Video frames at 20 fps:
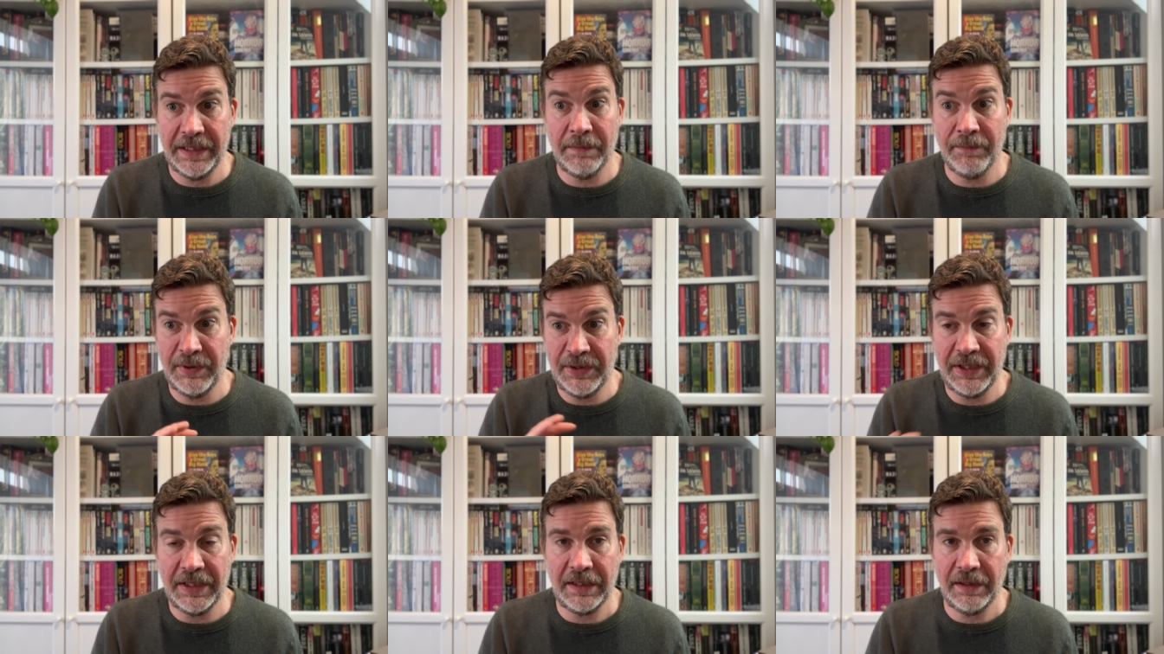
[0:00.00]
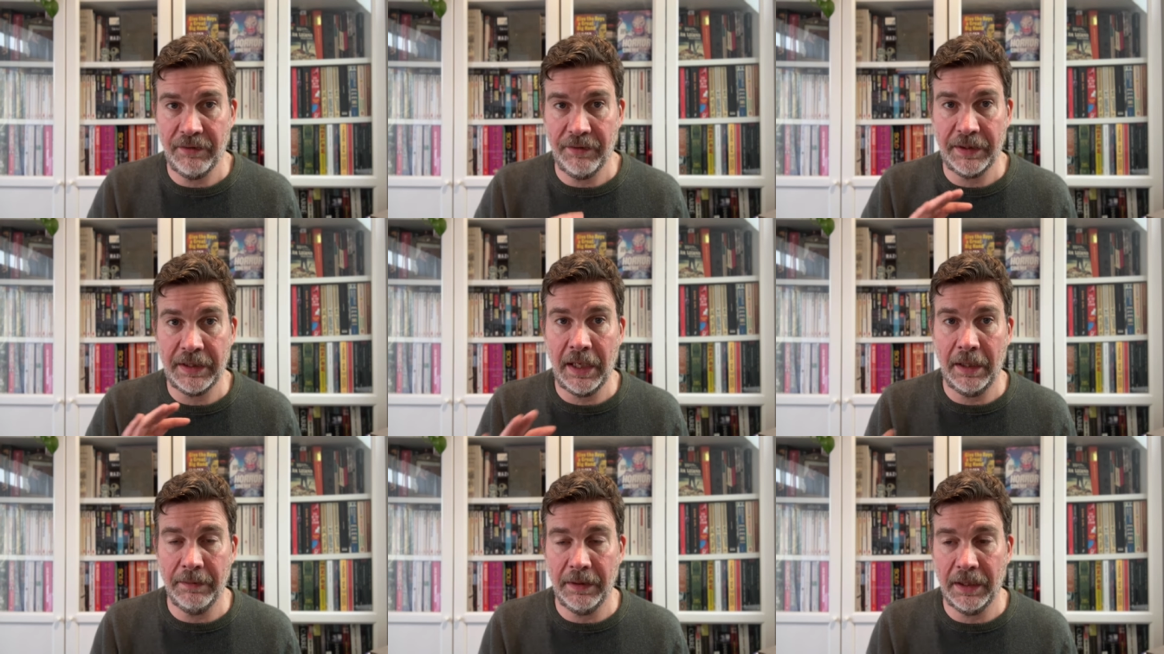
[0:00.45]
in particular,
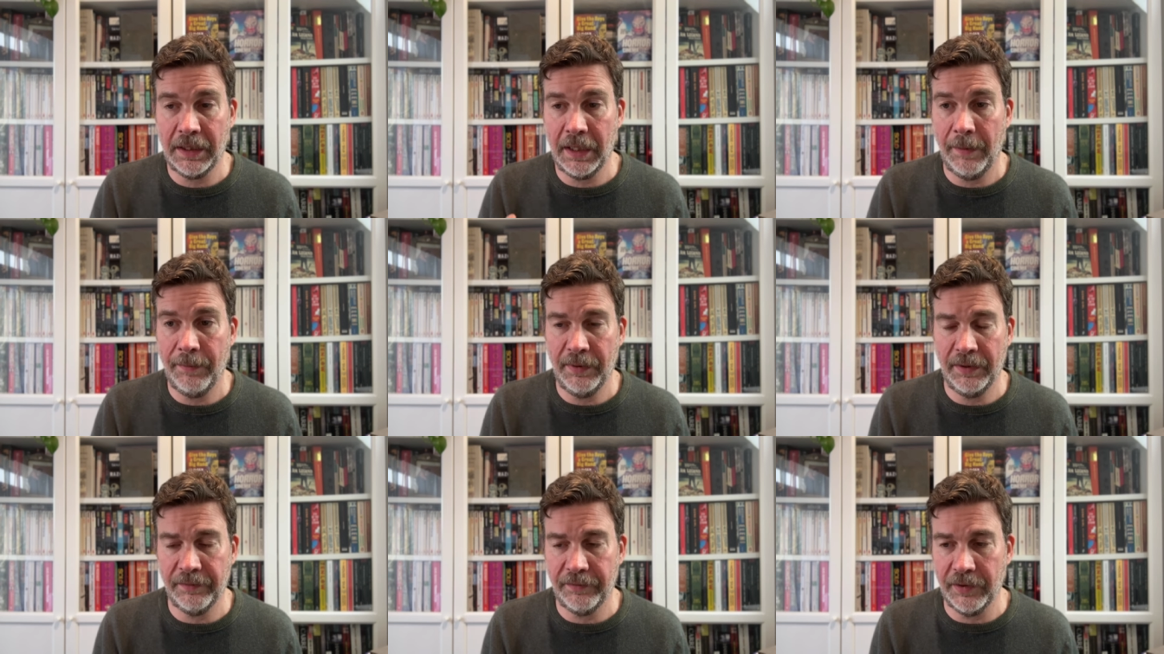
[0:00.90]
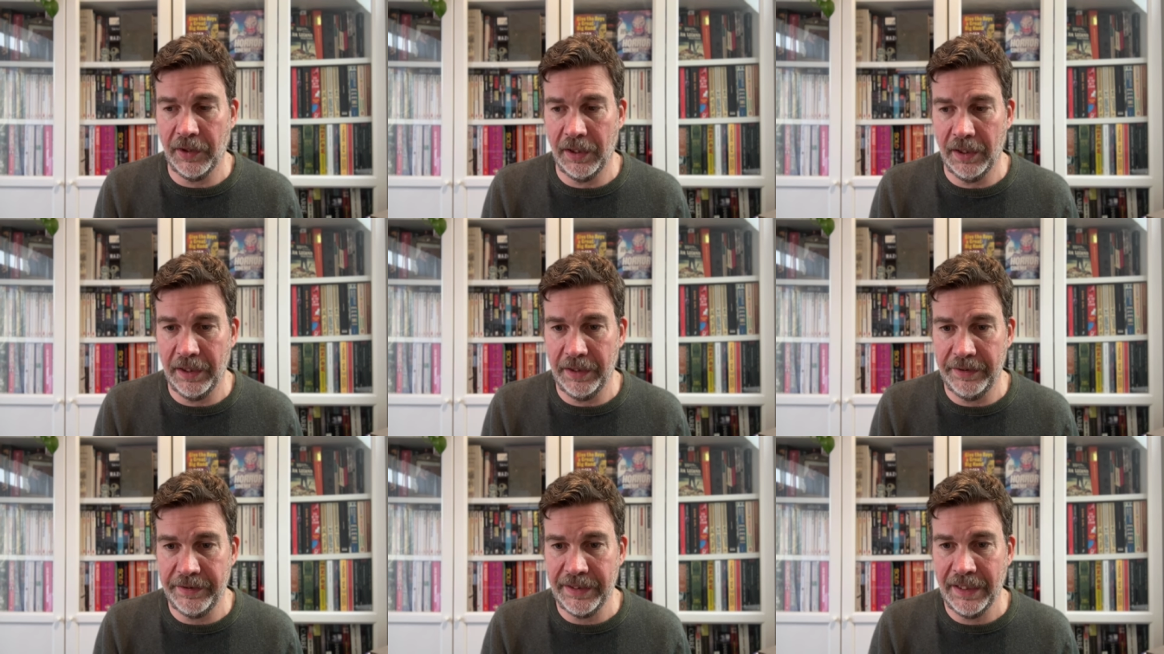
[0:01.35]
a couple of
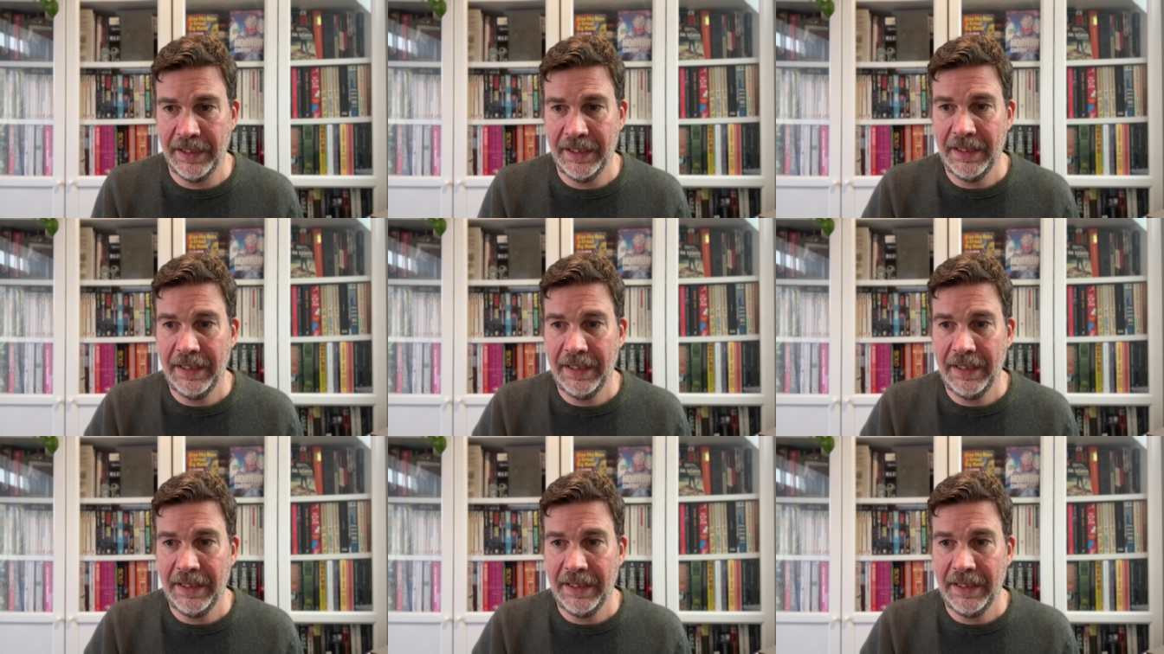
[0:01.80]
guys.